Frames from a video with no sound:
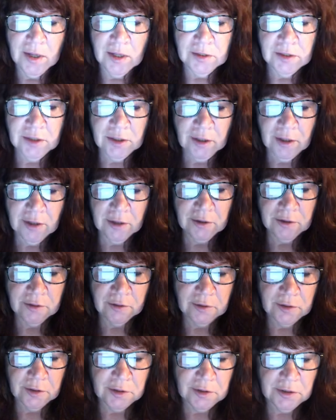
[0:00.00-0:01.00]
Today
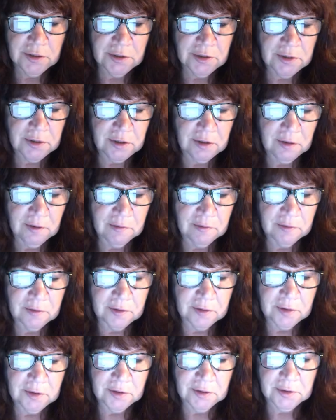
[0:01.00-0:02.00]
you could
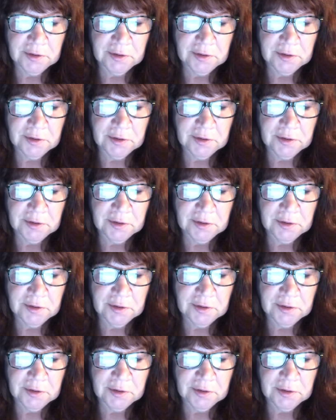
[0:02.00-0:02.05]
discover a